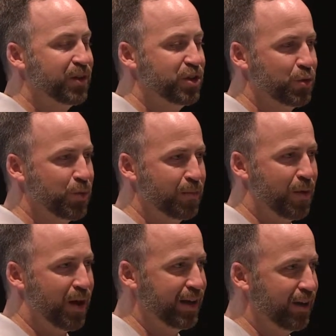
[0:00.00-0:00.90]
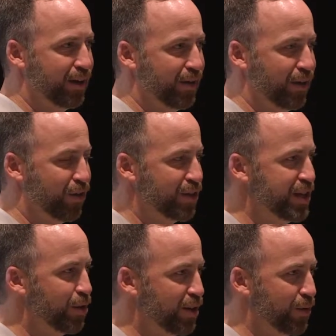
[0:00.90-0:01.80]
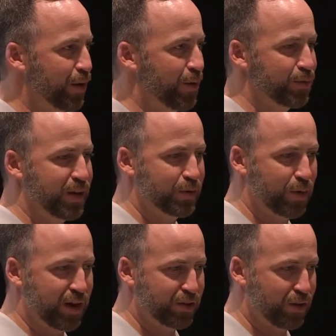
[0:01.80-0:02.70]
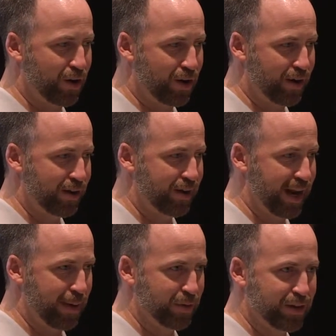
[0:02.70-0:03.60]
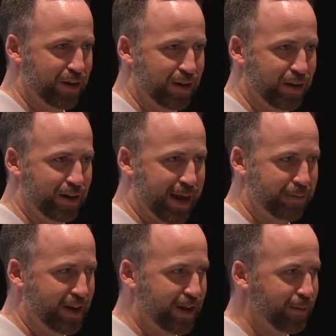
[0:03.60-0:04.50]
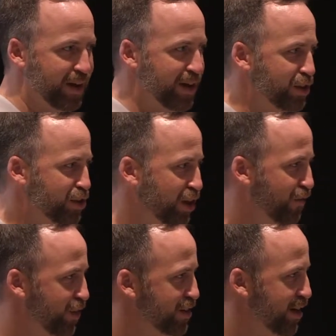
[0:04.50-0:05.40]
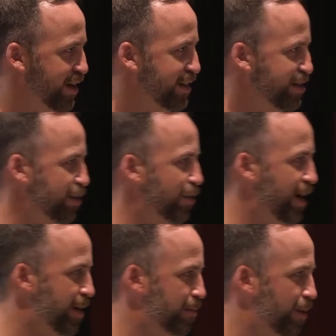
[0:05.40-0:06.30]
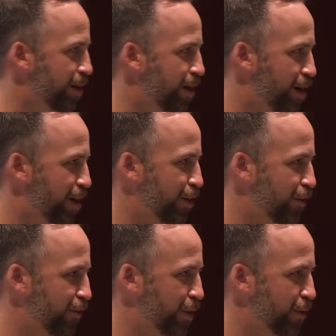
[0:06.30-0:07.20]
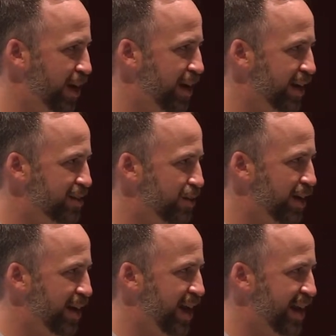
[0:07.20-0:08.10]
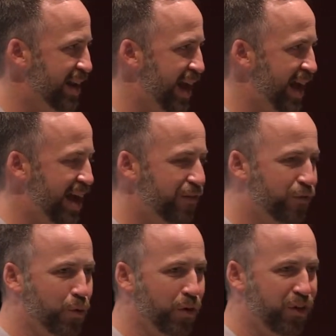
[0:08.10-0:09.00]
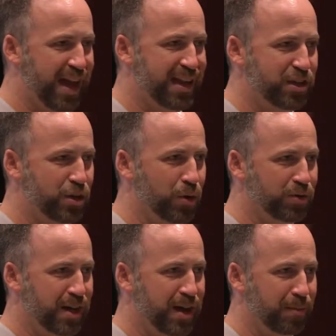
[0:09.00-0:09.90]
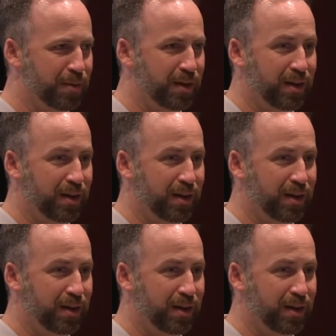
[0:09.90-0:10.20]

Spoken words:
She's with Molly, a 13-year-old that really wants one as well. So they're on Amazon on her laptop. Jennifer is on Instagram on her phone right next to it, and an ad for that shows up.